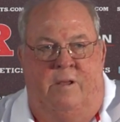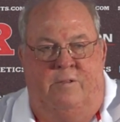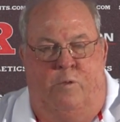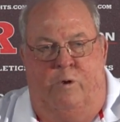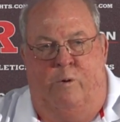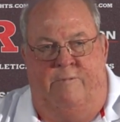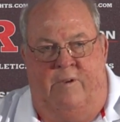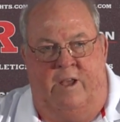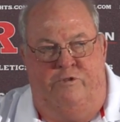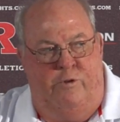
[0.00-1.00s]
Put your
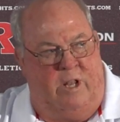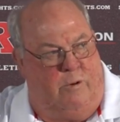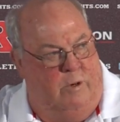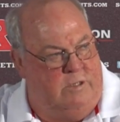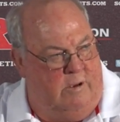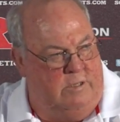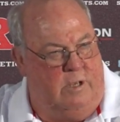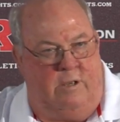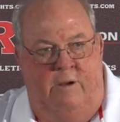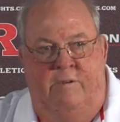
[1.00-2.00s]
ventriloquist. I
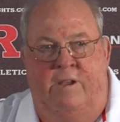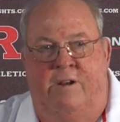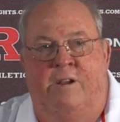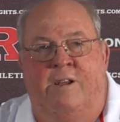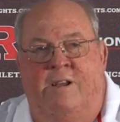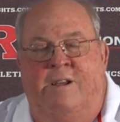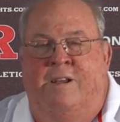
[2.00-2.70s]
was looking over here.